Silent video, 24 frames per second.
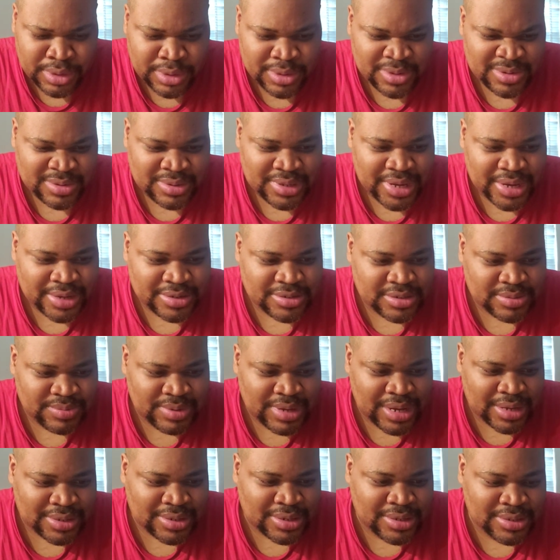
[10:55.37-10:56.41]
Next, we
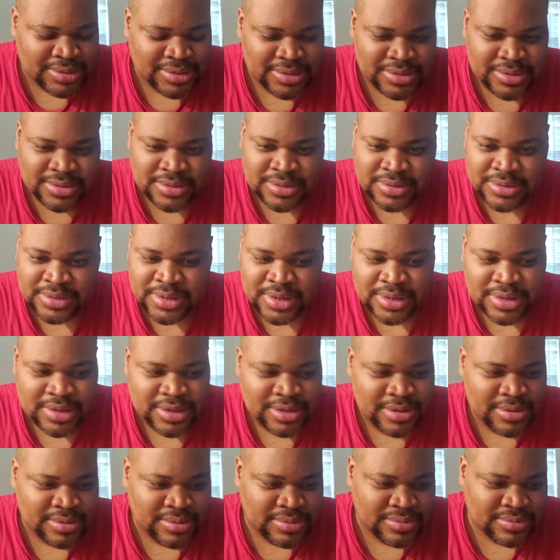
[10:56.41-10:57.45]
got
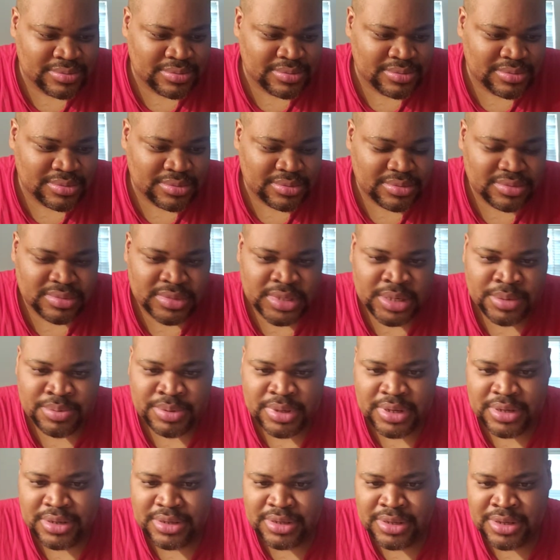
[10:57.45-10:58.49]
Kentucky
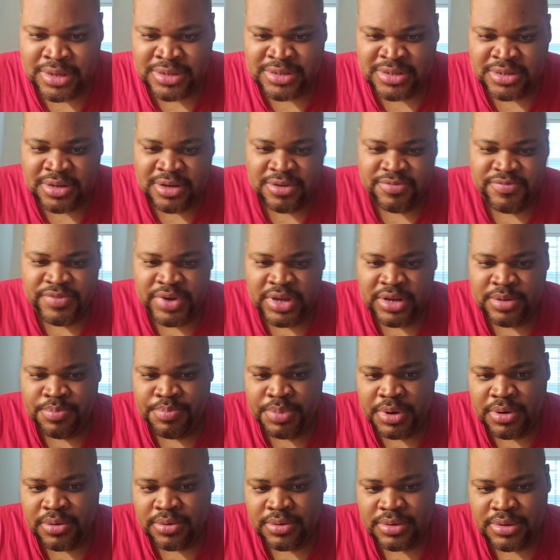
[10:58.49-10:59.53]
playing against
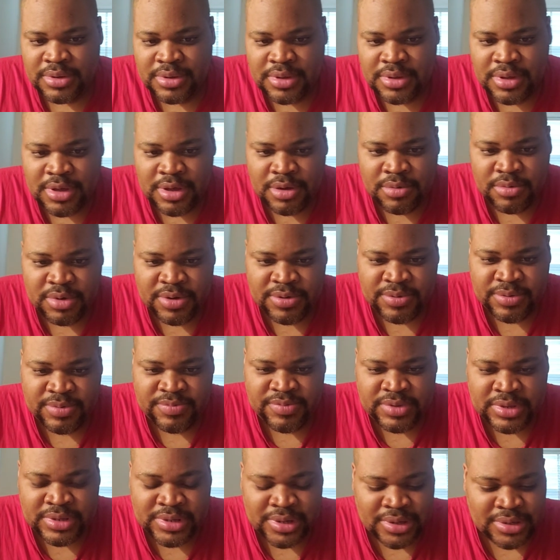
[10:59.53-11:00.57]
Vanderbilt.
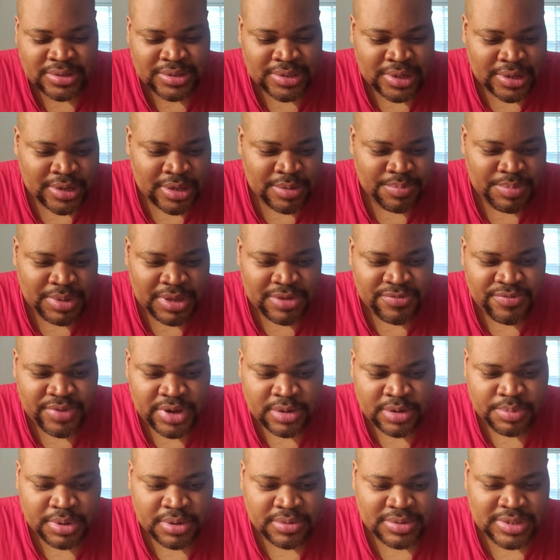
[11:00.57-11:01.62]
Kentucky beat
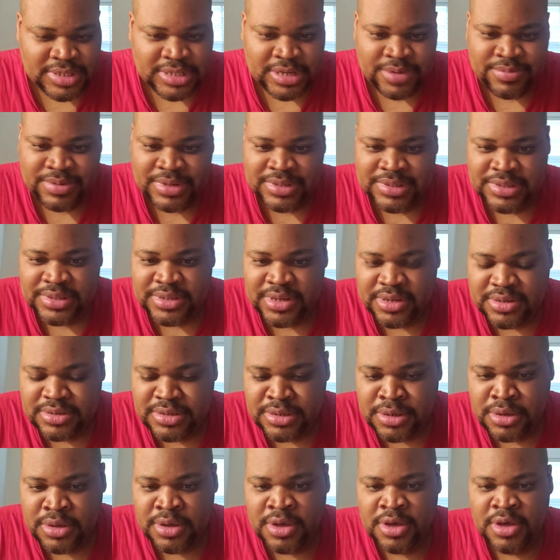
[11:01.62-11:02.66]
Vanderbilt 7-6.
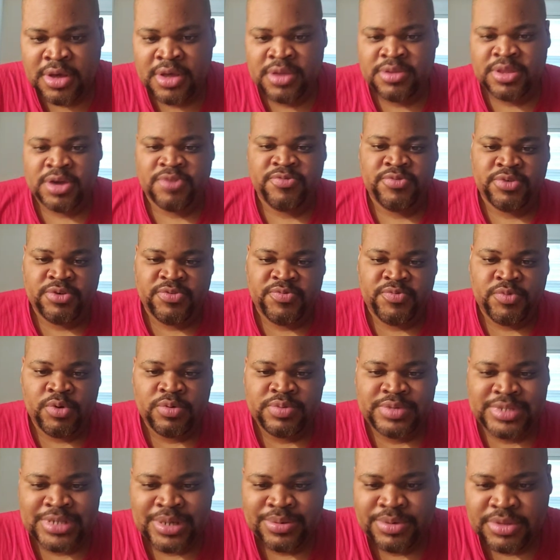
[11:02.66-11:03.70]
Now, for the fourth
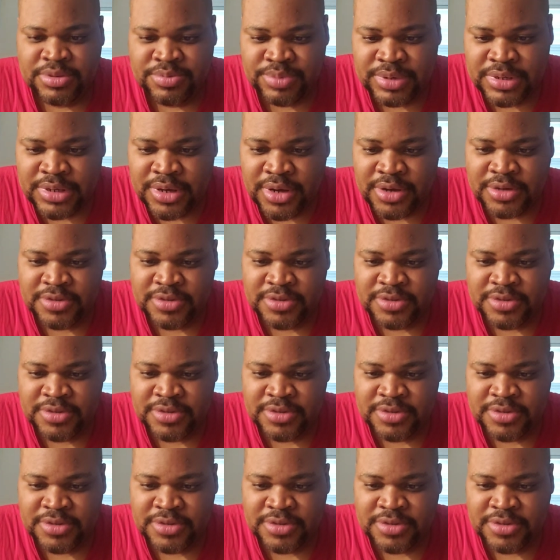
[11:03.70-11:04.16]
time in 3 years,